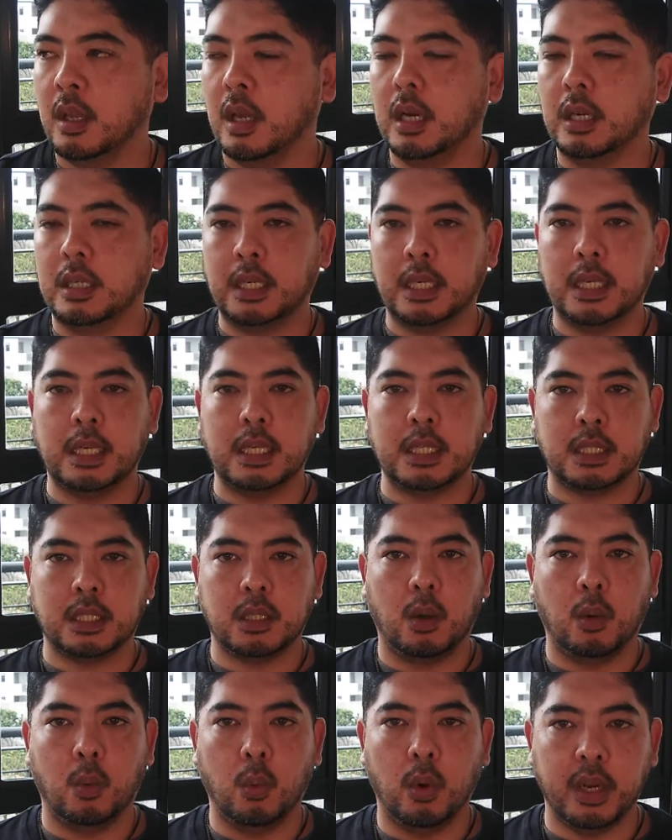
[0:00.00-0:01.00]
a
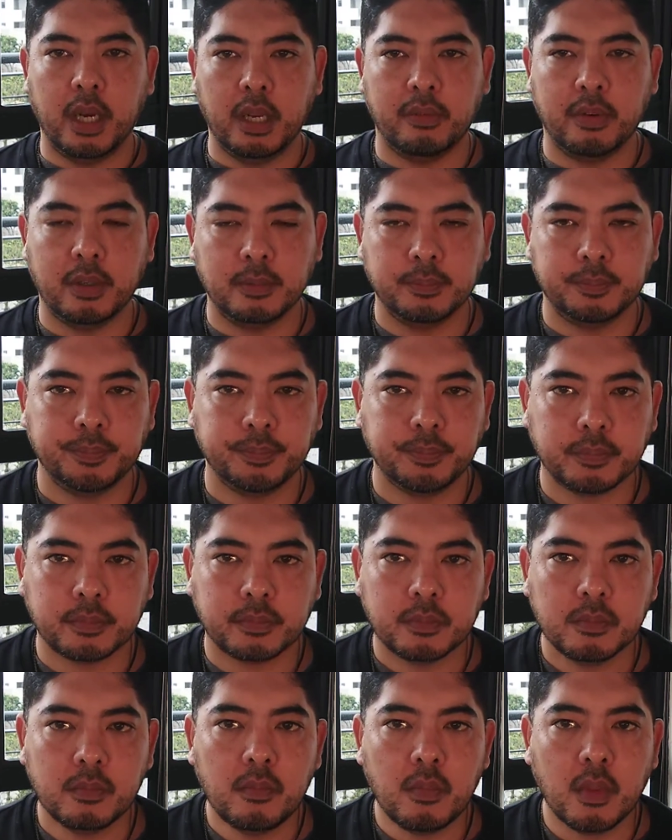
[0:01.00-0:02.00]
curse, whatever.
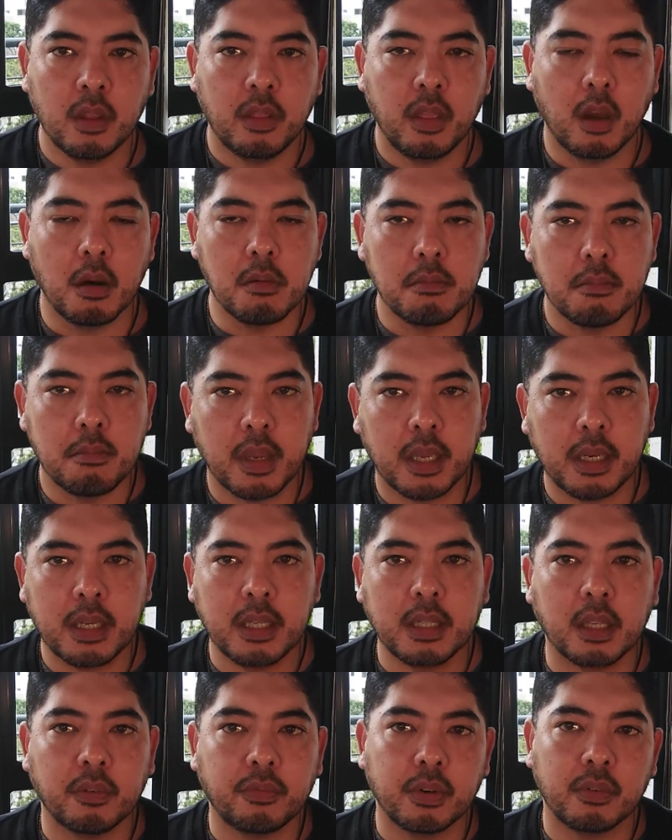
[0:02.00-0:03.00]
There are many
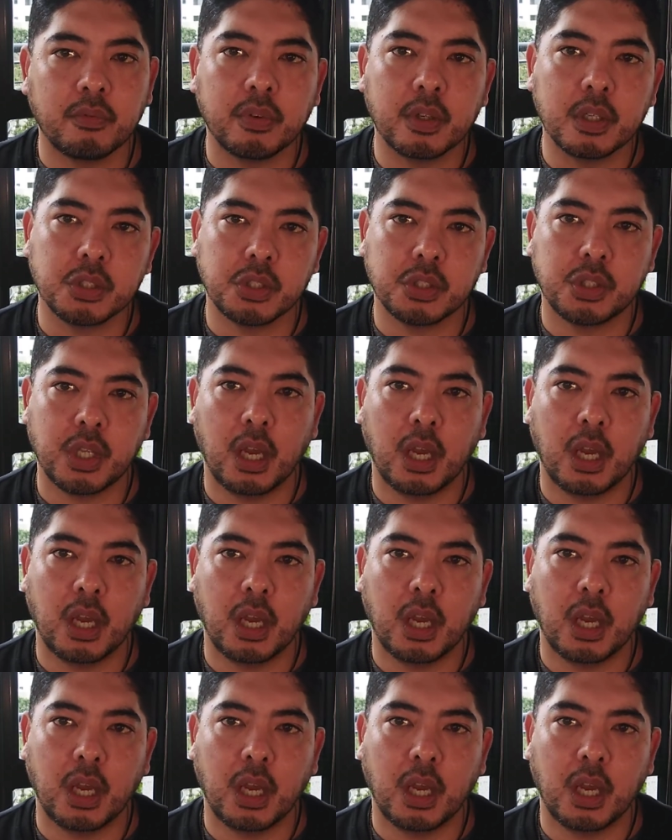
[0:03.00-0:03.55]
different versions